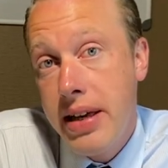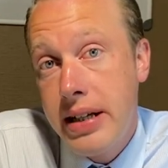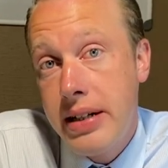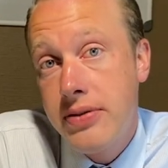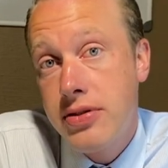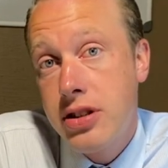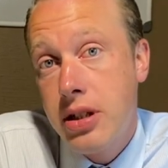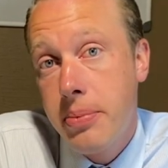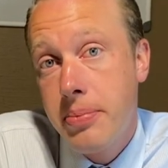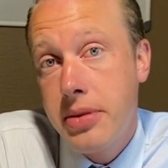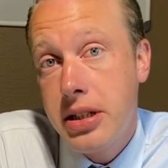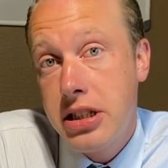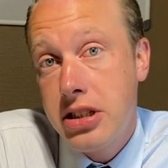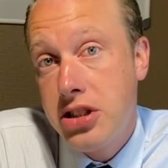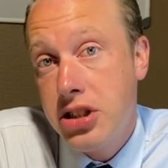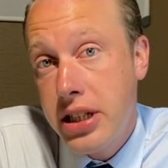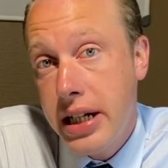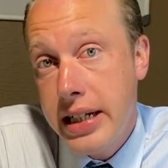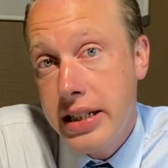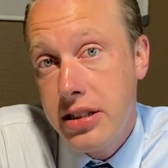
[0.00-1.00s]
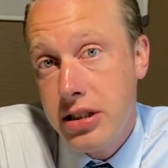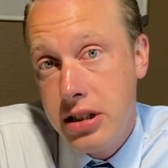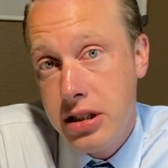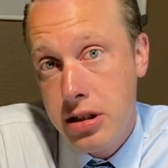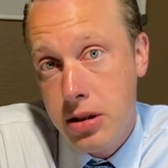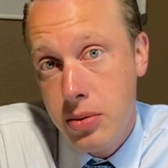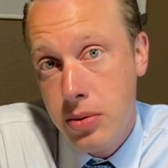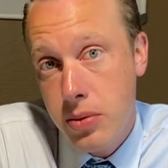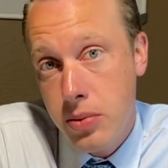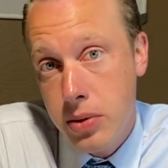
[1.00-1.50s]
And if something
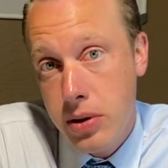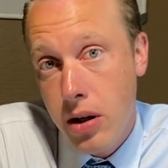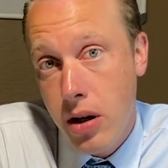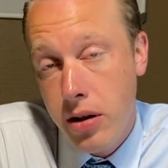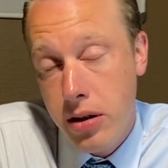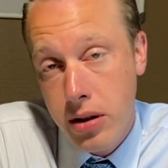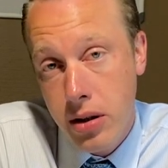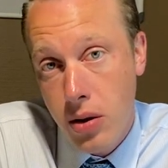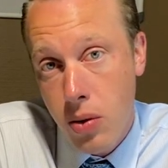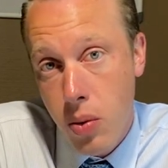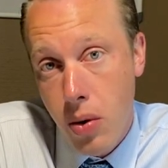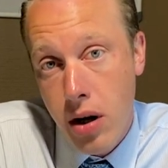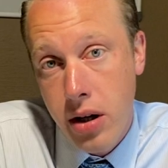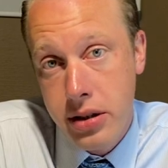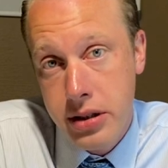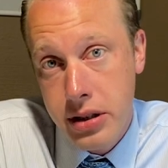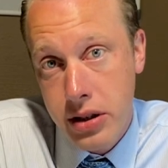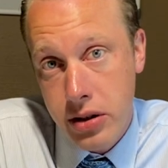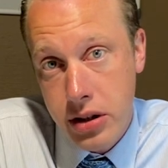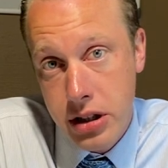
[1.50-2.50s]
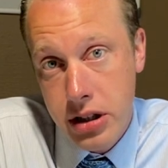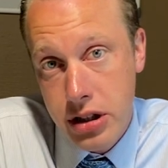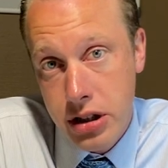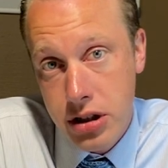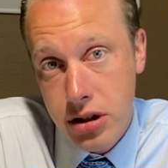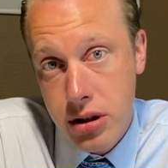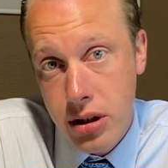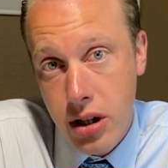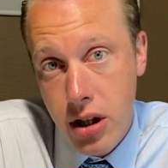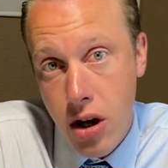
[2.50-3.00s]
changes regarding the quality or
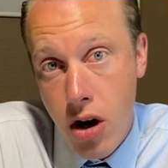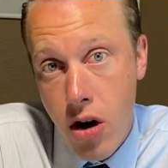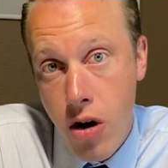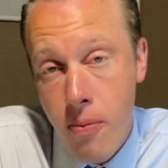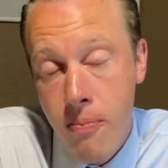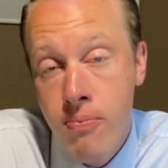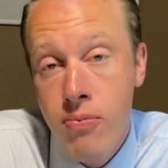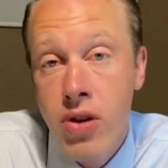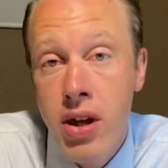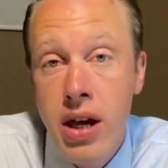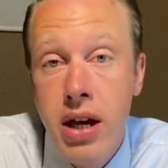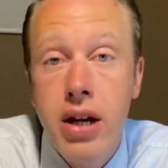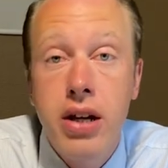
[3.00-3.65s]
condition of the home,